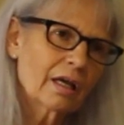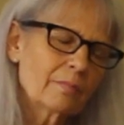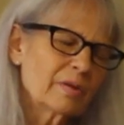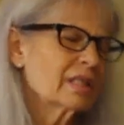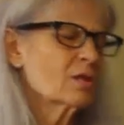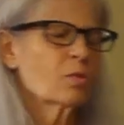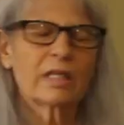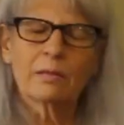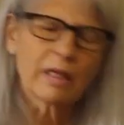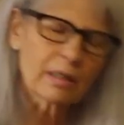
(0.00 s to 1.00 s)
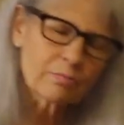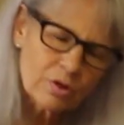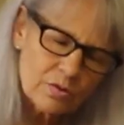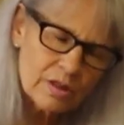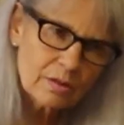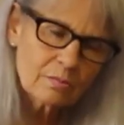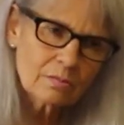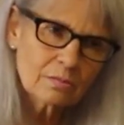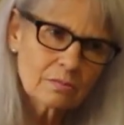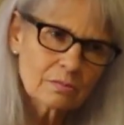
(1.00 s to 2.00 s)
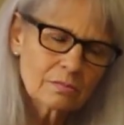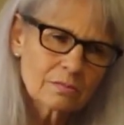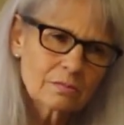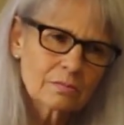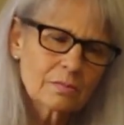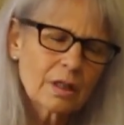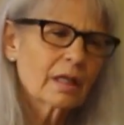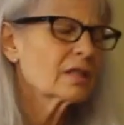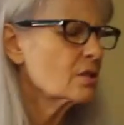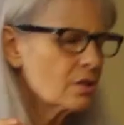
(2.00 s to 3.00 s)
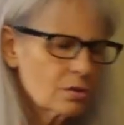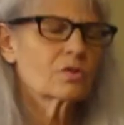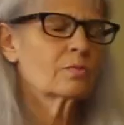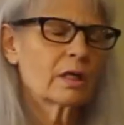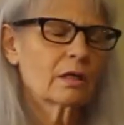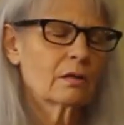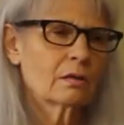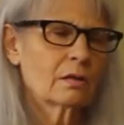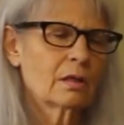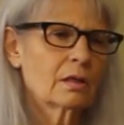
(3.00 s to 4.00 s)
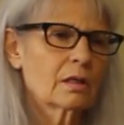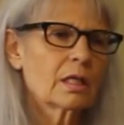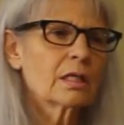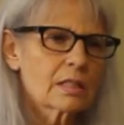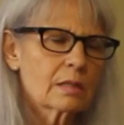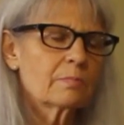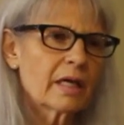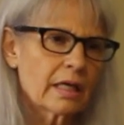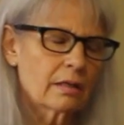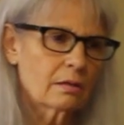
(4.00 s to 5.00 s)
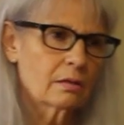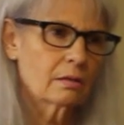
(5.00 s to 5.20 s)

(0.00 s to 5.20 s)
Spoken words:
Because what, he may abuse them? Excuse me. He is in pain.